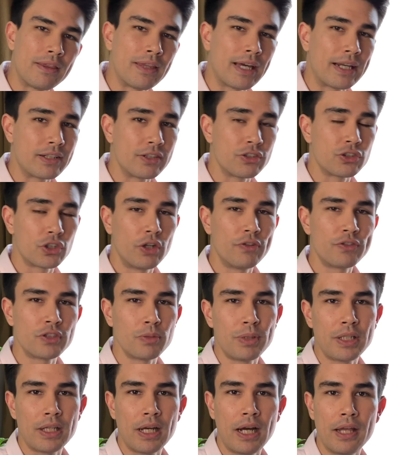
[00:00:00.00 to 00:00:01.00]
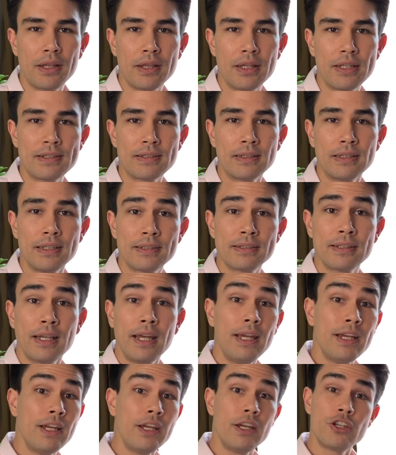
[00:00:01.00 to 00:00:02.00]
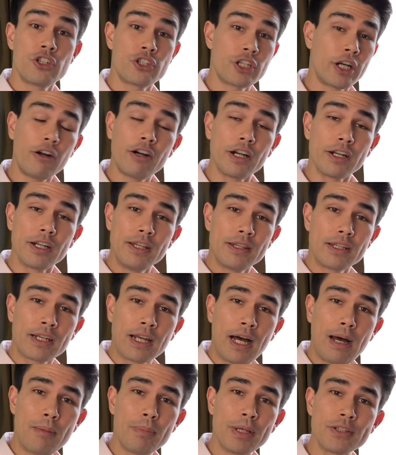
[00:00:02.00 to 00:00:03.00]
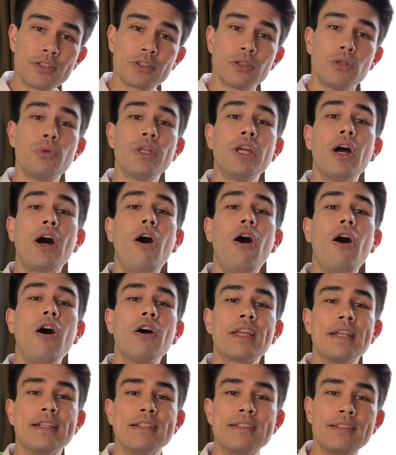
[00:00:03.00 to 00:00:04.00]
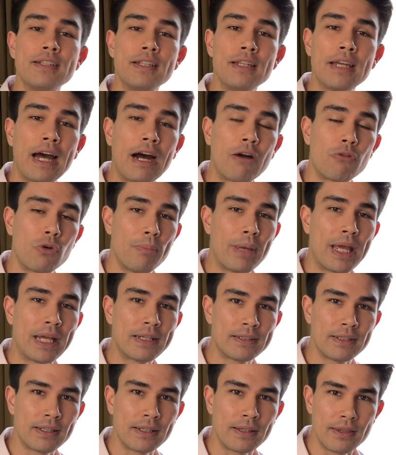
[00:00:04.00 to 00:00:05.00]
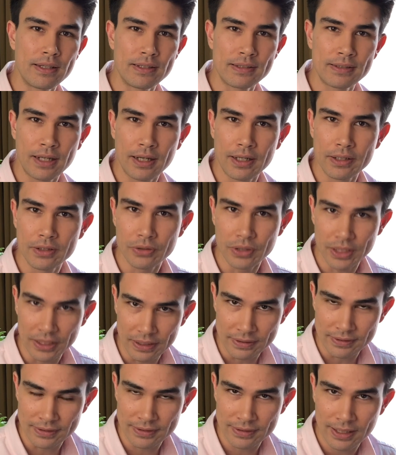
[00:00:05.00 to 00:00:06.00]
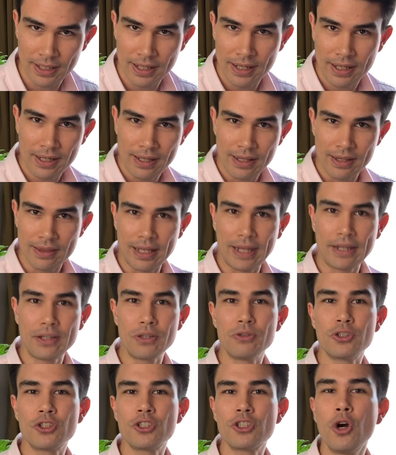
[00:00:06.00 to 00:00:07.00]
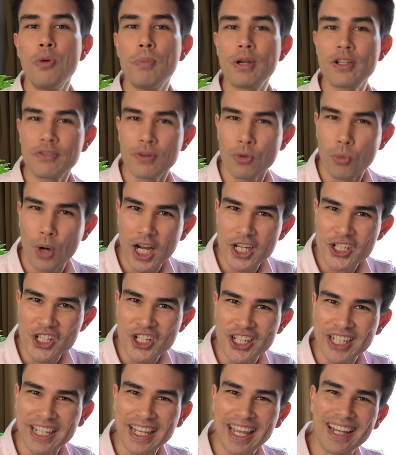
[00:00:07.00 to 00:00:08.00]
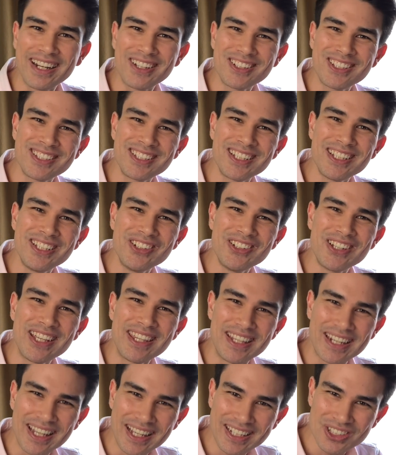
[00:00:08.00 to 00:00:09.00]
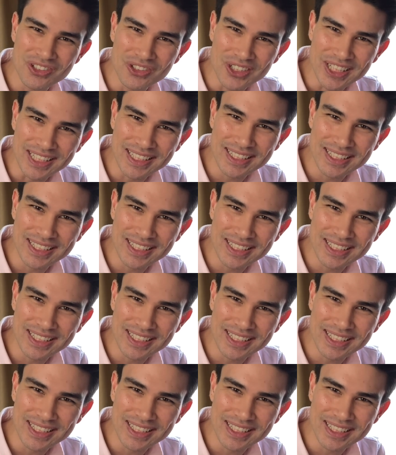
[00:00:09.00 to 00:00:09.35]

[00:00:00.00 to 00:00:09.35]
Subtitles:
that deserves to be on this list, share it in the comments so we all can see how romantic this condo is. Thank you so much for watching, and I'll see you in the next one.